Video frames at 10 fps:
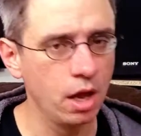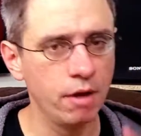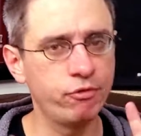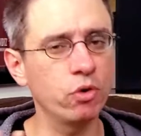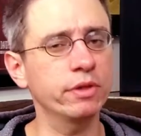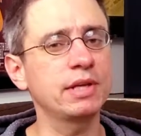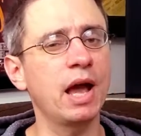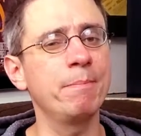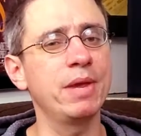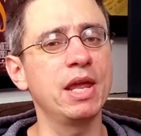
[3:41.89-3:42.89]
For the
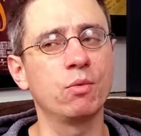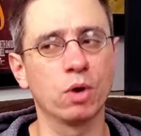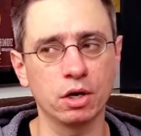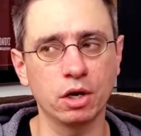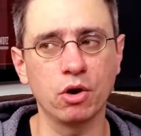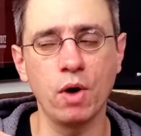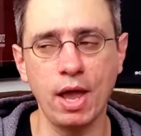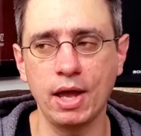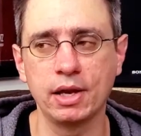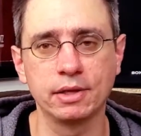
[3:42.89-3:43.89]
time being, we're going to go
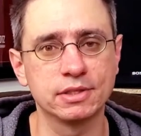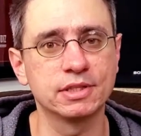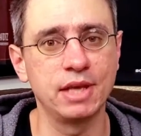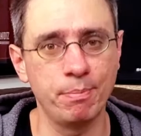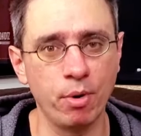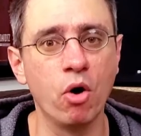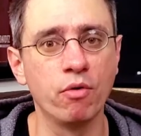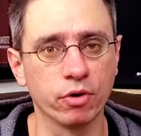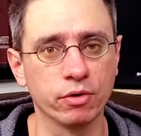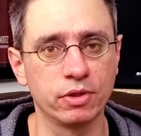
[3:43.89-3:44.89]
ahead and skip
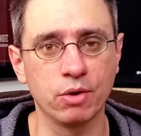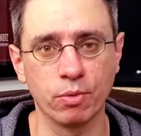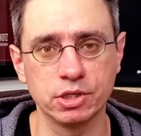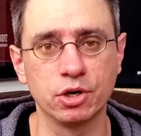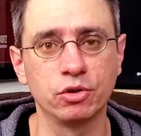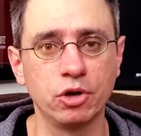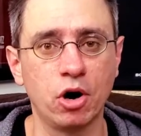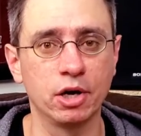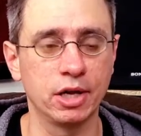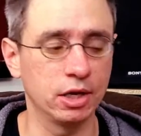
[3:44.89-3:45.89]
over the original
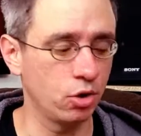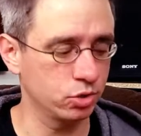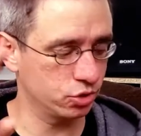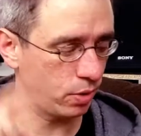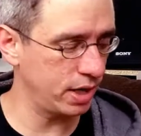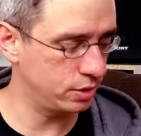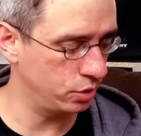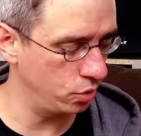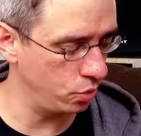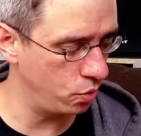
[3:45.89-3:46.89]
Dawn and go straight
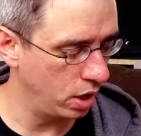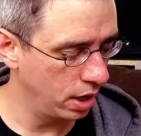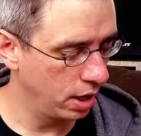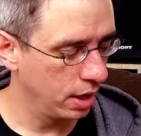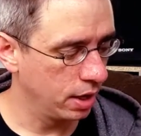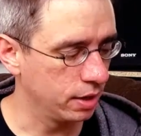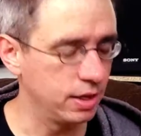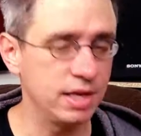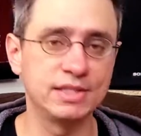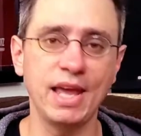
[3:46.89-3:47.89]
to
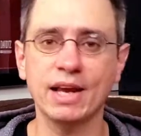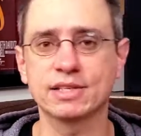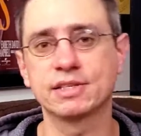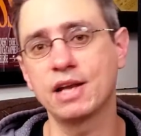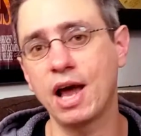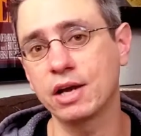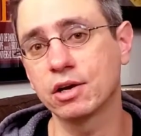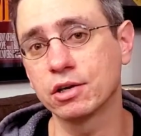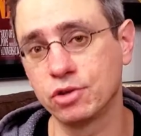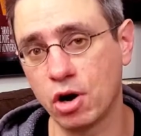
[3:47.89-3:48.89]
the Zack
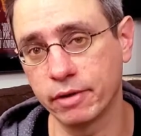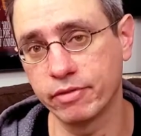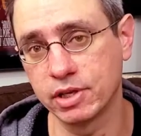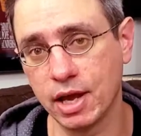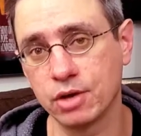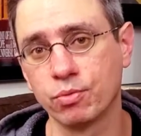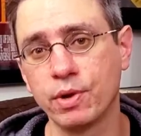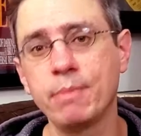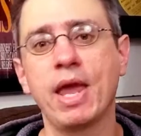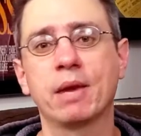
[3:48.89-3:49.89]
Snyder Dawn of the Dead
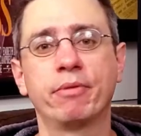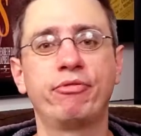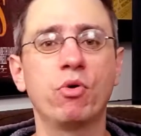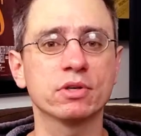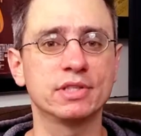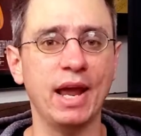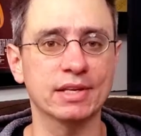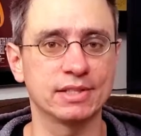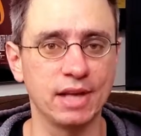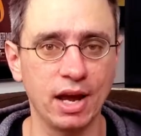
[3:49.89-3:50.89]
remake. Before Zack
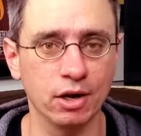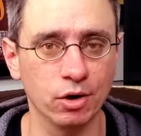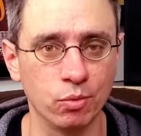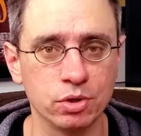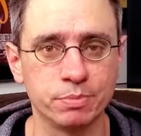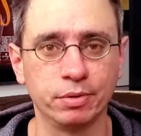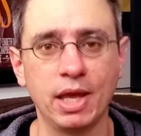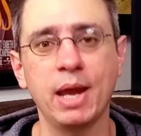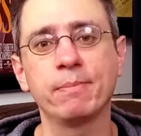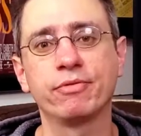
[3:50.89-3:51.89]
Snyder was
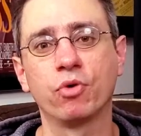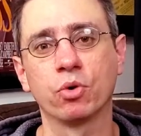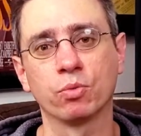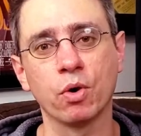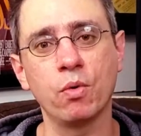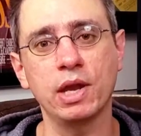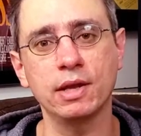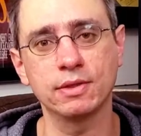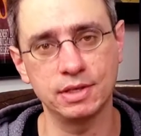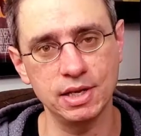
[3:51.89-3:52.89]
blamed for
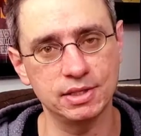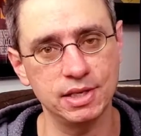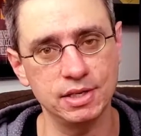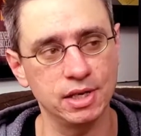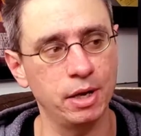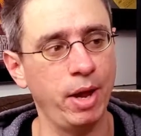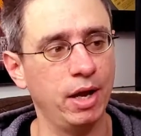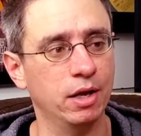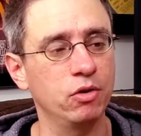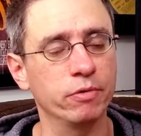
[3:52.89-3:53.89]
ruining the DC
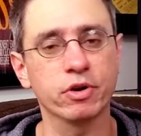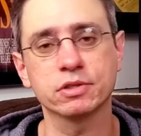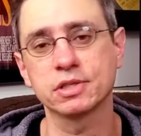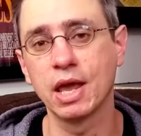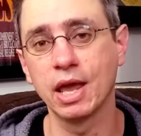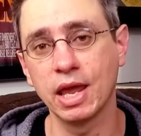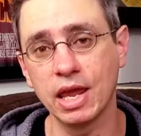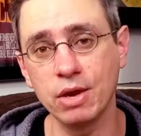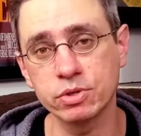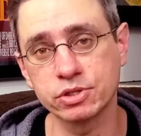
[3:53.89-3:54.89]
cinematic universe,
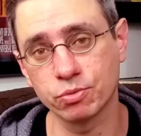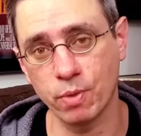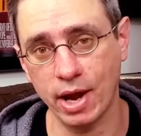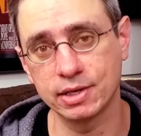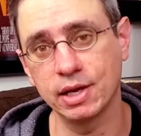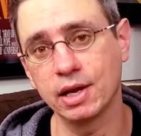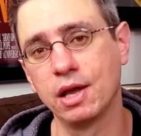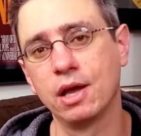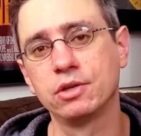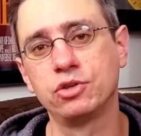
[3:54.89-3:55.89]
he was directing
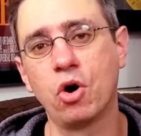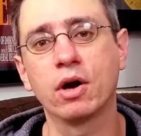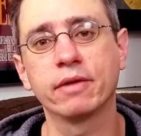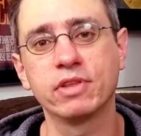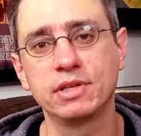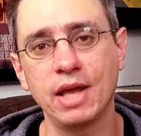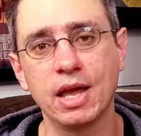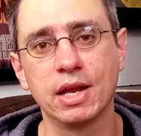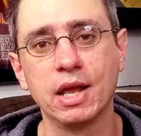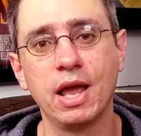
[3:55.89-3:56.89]
Dawn of the
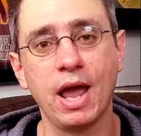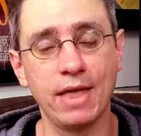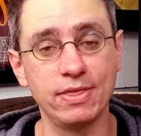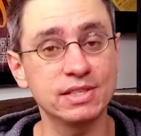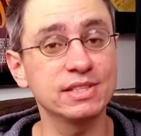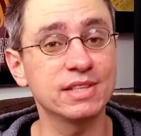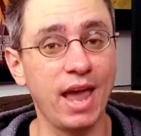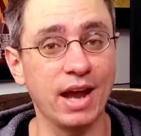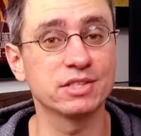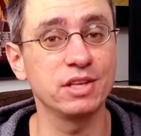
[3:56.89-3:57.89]
Dead. And this is
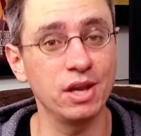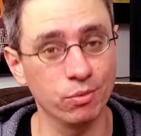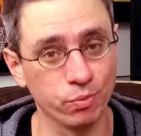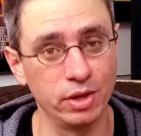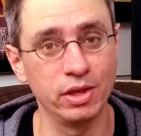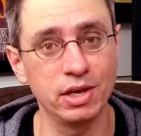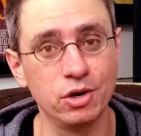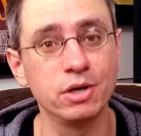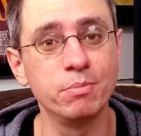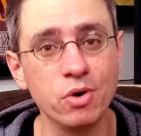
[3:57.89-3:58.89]
actually a really
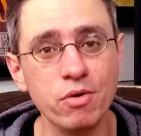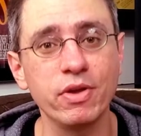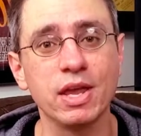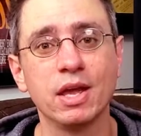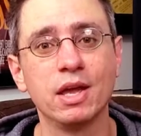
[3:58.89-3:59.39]
good movie.